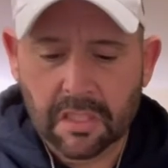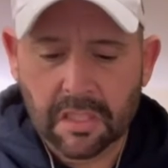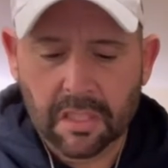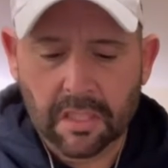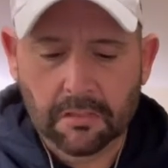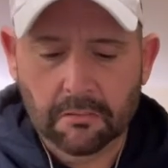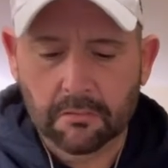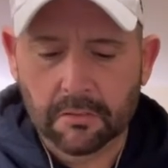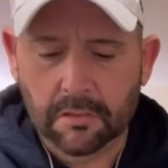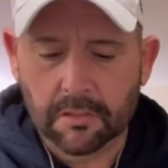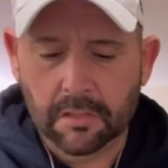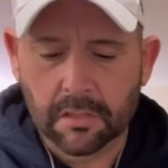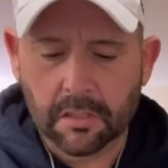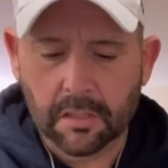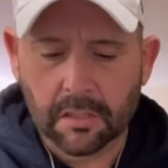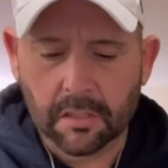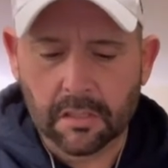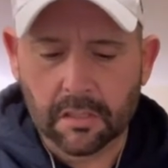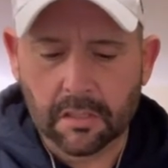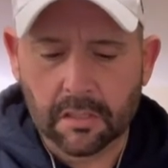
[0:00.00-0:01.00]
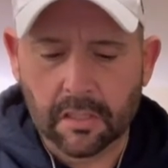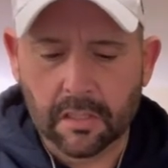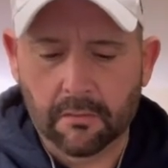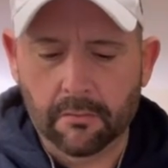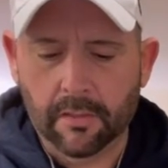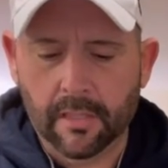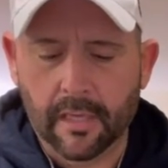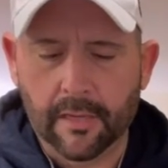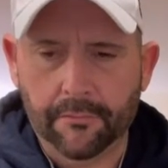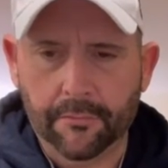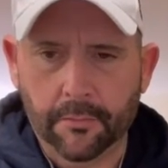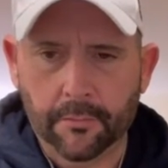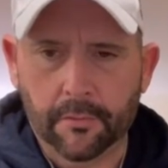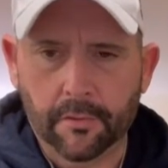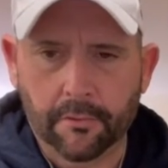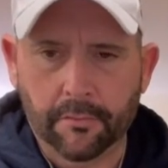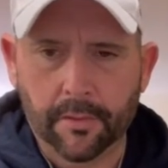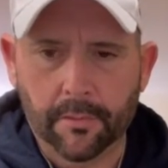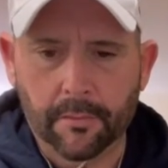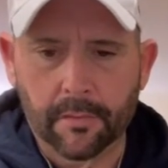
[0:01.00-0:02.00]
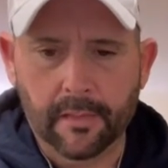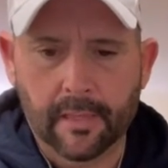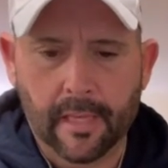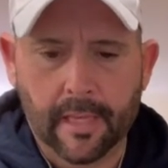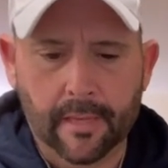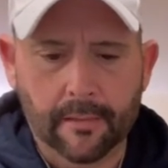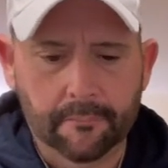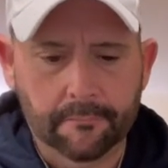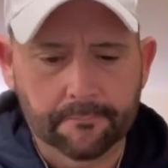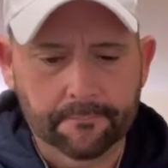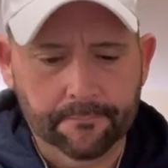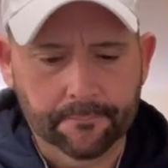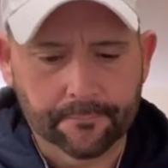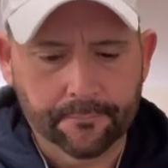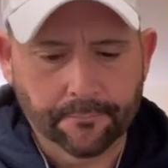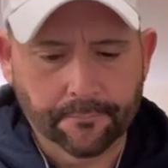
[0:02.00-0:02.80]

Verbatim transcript: I would, uh, I would have to agree with that.